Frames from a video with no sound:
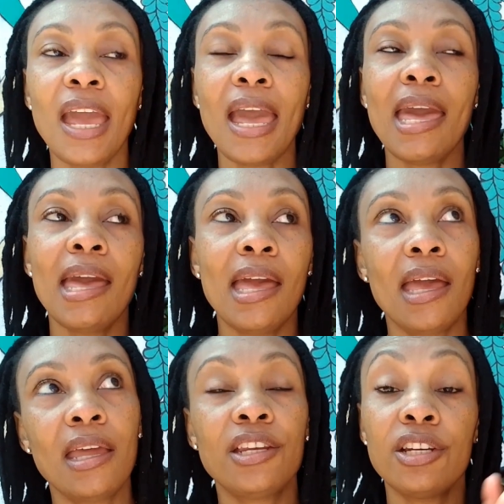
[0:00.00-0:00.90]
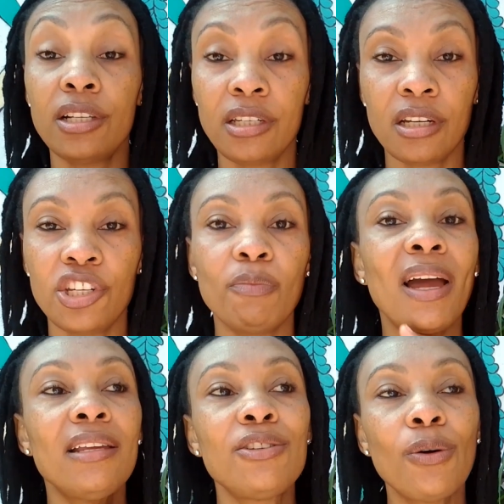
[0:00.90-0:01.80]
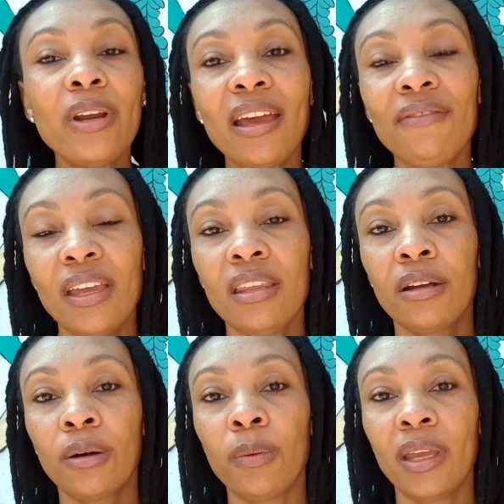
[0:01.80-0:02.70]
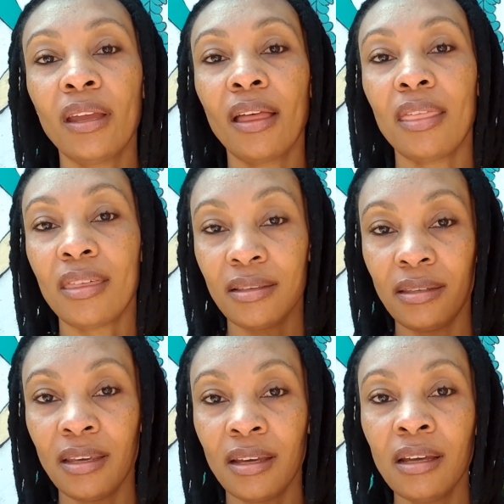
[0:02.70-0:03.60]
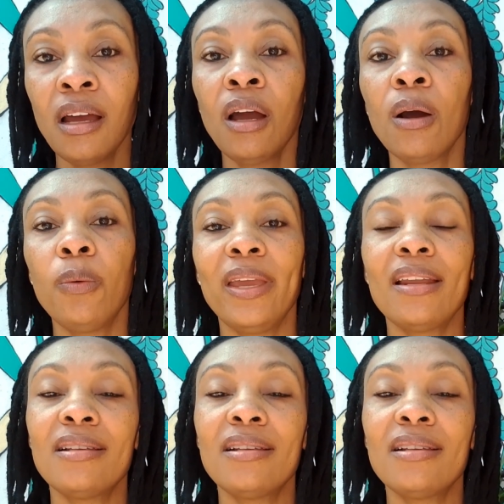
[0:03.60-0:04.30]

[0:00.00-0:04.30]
and nasturtium. I don't have any growing this year. We had a